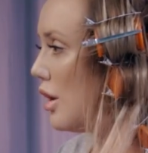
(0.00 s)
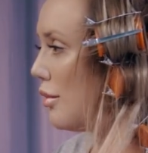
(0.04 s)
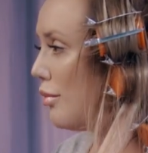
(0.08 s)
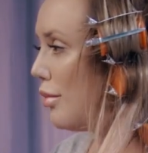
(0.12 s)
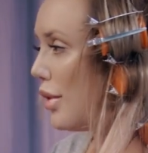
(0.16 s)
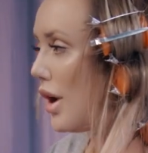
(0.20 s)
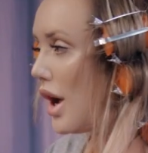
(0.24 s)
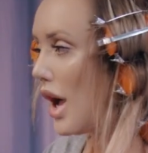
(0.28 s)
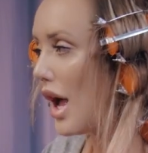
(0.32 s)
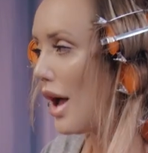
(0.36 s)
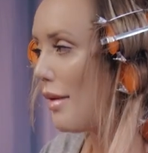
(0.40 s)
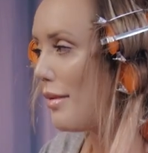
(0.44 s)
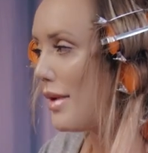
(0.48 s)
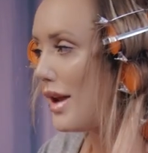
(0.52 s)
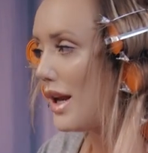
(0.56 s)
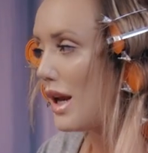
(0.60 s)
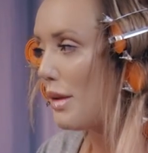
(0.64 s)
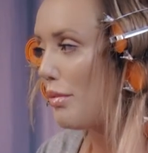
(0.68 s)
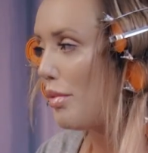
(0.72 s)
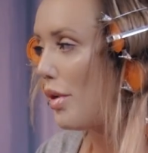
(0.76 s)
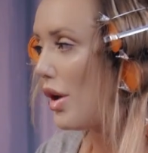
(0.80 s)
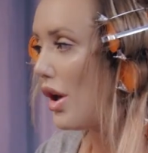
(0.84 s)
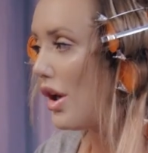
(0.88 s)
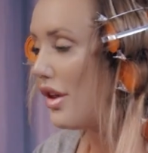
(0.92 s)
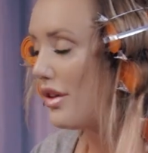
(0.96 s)
But I mean,
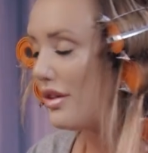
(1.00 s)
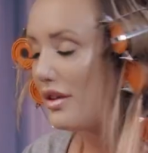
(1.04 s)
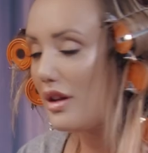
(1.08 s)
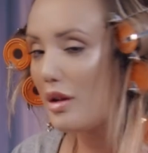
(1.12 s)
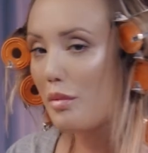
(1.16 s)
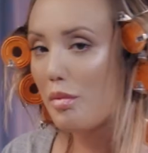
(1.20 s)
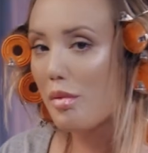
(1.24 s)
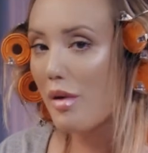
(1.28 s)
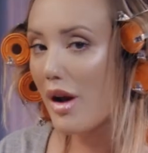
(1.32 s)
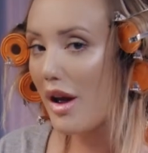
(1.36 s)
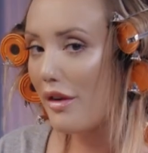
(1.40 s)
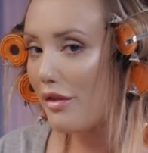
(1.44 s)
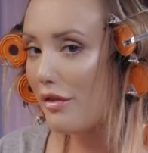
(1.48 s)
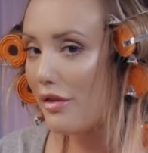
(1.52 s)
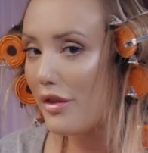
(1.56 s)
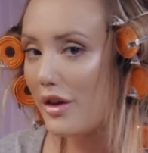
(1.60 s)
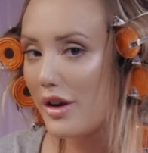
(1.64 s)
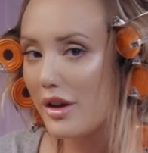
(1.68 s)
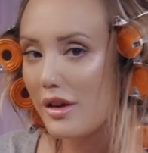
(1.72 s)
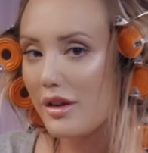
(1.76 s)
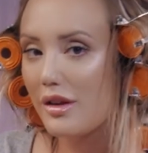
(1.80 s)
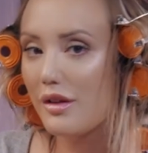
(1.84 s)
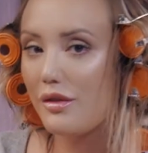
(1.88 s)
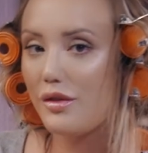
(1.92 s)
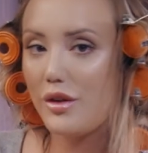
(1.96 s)
personal
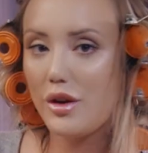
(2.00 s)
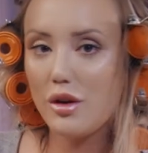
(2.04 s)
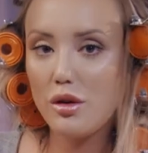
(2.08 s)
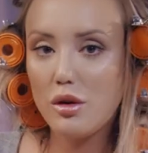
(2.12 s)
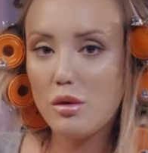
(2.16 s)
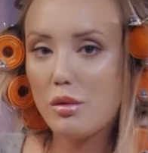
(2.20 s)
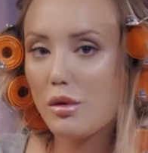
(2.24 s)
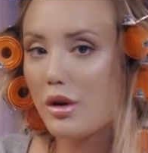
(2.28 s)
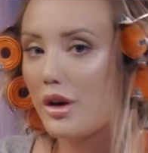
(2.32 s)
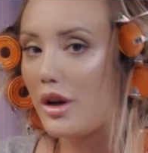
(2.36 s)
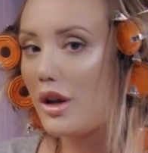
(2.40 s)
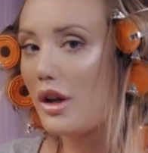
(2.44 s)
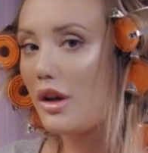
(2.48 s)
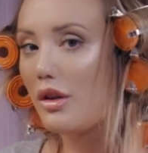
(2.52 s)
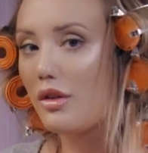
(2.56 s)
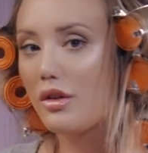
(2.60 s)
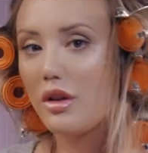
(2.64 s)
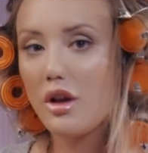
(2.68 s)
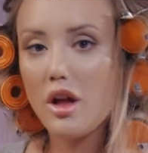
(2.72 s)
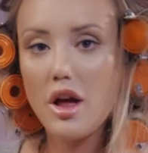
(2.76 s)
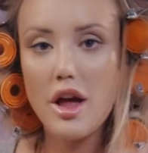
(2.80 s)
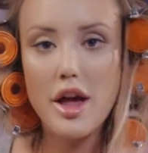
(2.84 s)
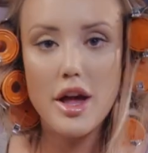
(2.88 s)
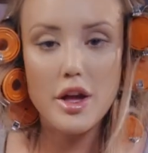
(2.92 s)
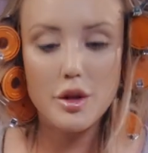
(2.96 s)
preference, if you don't want to use a
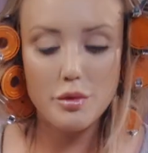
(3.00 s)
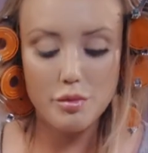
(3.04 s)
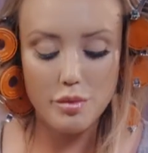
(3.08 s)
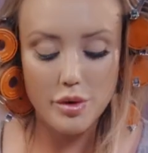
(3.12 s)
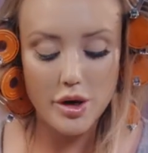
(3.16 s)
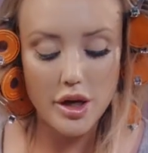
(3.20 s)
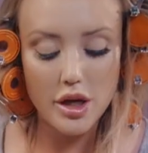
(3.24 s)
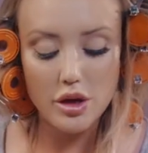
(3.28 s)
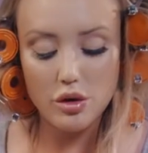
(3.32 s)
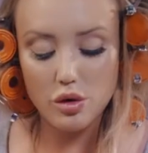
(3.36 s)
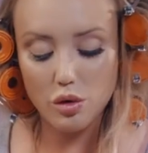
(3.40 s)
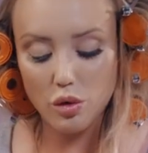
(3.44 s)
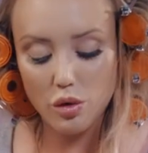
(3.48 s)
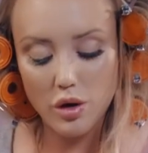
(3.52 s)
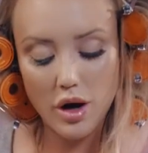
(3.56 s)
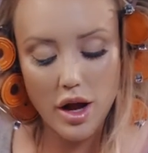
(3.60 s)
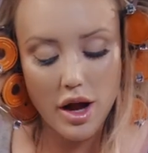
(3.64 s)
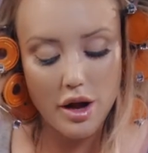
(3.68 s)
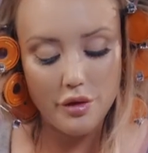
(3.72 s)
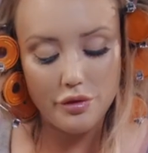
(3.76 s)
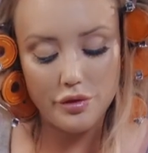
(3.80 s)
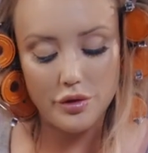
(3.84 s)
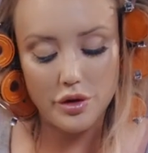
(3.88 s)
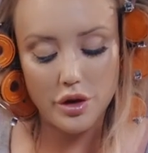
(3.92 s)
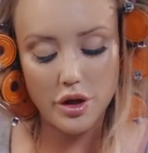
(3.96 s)
lot of hairspray, you don't
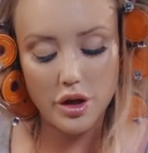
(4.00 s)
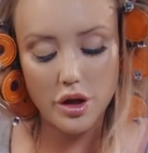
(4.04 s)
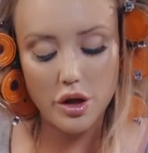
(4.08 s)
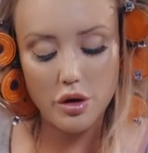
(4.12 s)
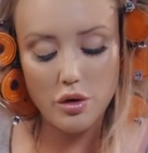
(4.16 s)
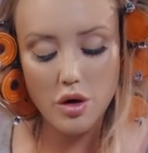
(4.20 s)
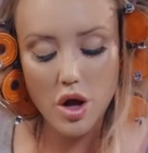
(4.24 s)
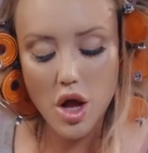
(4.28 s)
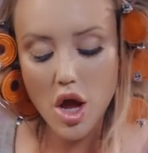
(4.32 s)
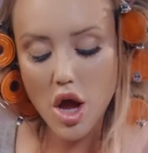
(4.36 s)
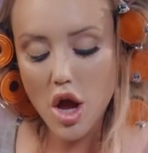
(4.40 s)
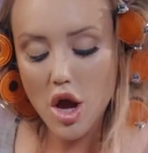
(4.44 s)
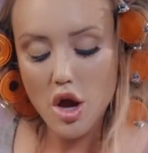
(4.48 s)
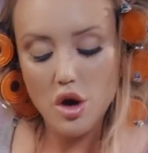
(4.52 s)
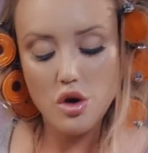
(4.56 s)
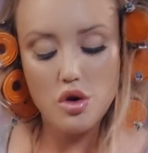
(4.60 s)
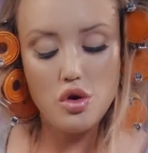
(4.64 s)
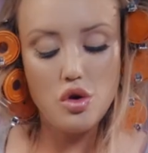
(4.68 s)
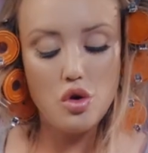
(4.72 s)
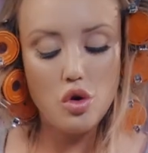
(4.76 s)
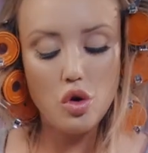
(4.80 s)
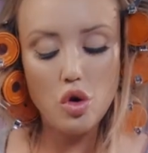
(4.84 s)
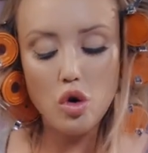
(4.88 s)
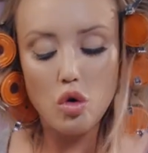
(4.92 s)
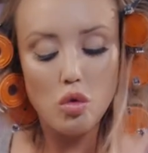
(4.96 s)
have to.
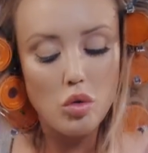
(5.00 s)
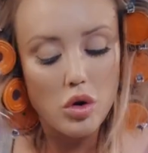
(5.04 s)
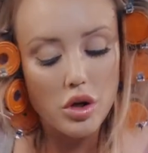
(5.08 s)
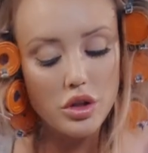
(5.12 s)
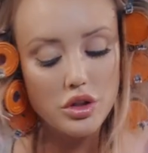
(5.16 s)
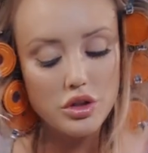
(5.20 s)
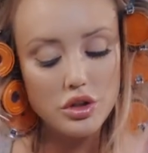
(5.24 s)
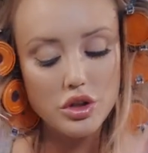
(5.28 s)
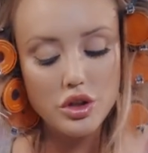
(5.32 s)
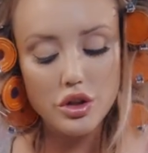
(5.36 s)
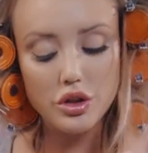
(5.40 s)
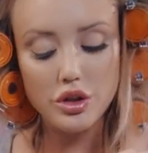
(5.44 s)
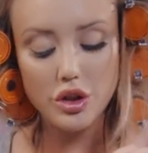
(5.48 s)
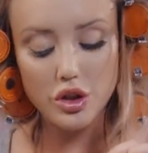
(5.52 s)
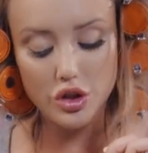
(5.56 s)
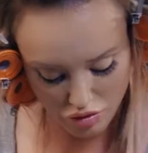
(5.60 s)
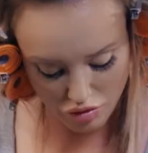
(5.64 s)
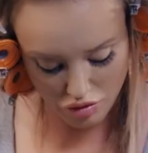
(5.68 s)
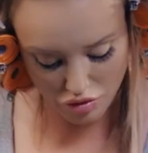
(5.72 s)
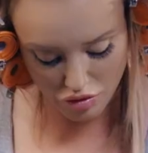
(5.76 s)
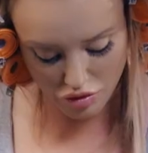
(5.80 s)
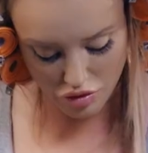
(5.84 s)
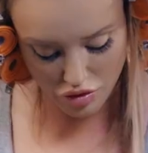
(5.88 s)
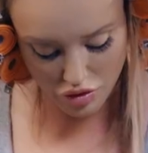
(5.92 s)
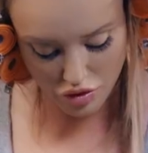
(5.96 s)
No one's gonna
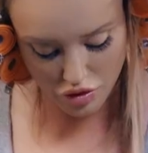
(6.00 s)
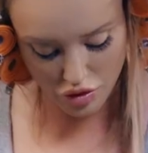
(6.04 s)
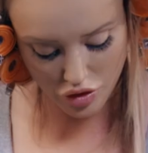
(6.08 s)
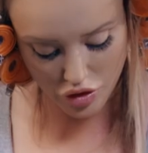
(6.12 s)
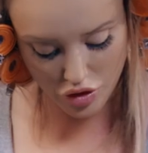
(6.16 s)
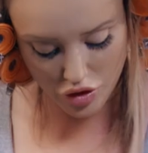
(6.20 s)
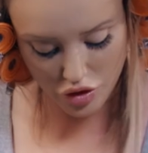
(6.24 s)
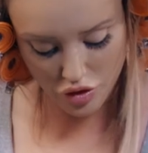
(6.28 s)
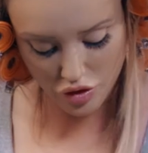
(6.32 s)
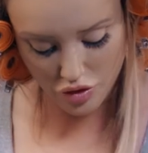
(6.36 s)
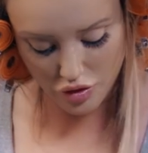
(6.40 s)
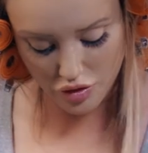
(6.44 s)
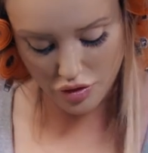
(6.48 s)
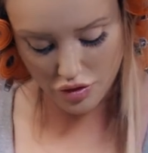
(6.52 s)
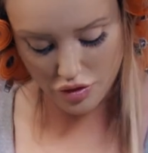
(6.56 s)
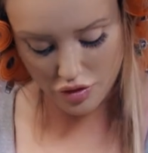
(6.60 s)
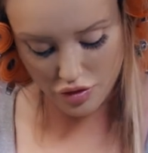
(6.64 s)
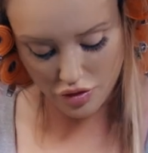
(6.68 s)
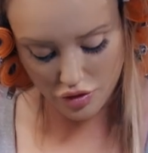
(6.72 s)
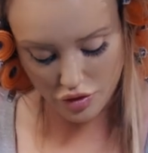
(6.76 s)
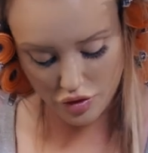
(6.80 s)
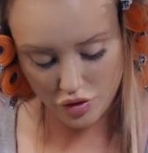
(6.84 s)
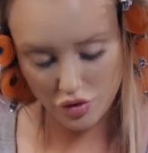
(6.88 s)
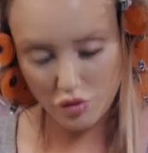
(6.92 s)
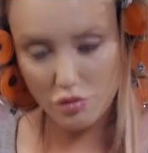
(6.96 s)
judge.
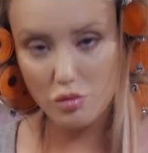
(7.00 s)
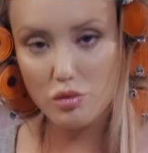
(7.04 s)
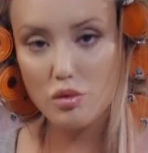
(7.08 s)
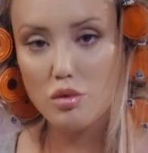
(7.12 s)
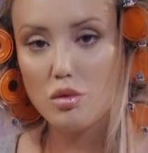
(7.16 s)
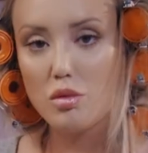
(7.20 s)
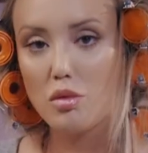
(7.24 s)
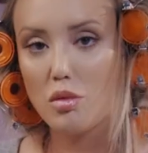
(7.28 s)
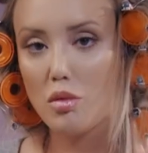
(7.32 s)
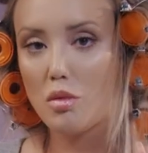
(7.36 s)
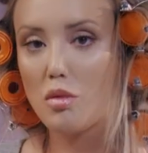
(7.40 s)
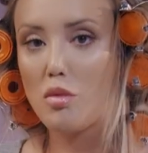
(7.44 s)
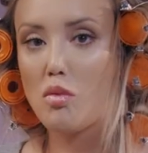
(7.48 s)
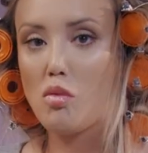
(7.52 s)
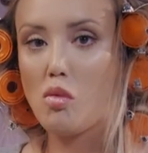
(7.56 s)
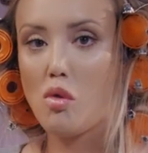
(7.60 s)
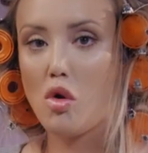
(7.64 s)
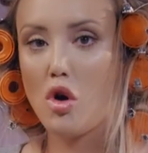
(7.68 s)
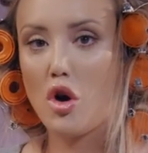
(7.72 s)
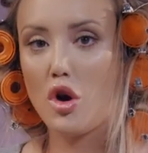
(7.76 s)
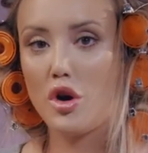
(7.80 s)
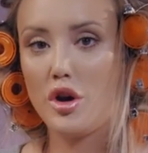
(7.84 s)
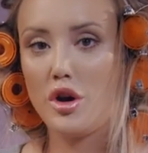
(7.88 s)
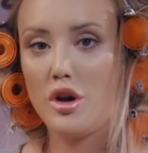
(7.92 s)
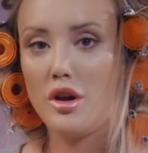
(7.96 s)

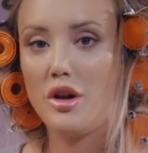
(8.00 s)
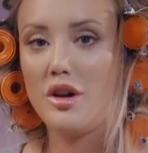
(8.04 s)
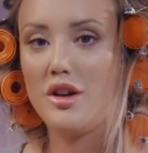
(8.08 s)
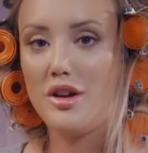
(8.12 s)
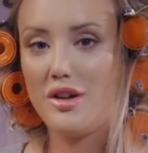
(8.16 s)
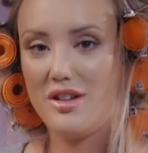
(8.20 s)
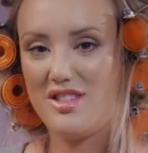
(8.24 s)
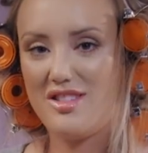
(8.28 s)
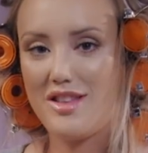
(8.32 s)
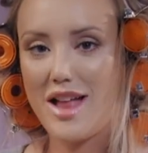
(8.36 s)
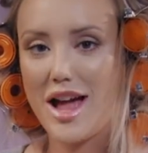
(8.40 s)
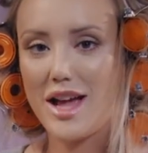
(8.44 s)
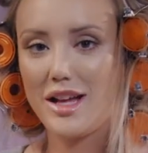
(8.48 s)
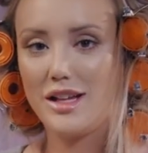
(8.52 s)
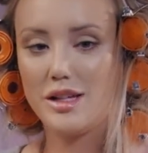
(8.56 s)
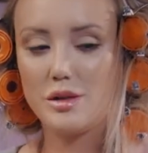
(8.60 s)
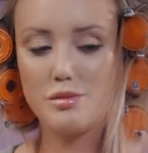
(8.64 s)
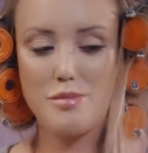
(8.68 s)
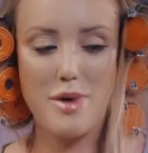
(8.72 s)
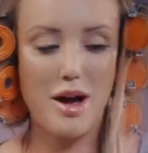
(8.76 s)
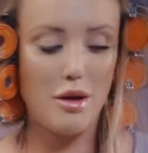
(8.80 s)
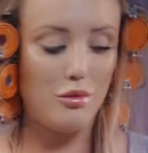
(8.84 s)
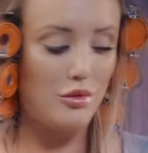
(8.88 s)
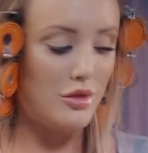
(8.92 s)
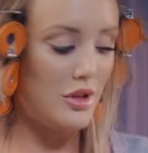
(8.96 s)
One nice
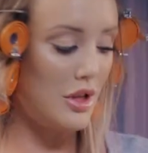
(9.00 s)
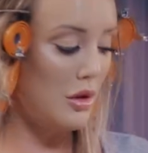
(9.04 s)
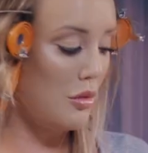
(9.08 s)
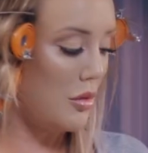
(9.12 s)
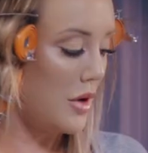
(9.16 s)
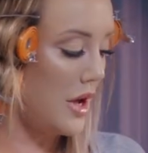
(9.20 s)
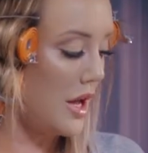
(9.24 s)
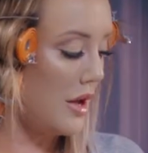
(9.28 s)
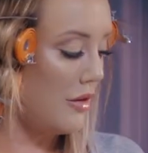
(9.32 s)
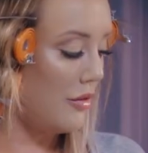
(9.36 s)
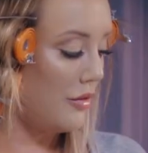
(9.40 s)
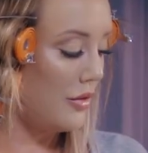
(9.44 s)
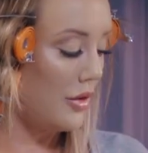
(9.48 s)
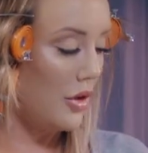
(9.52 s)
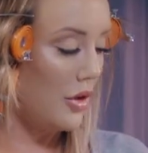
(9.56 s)
bouncy wave.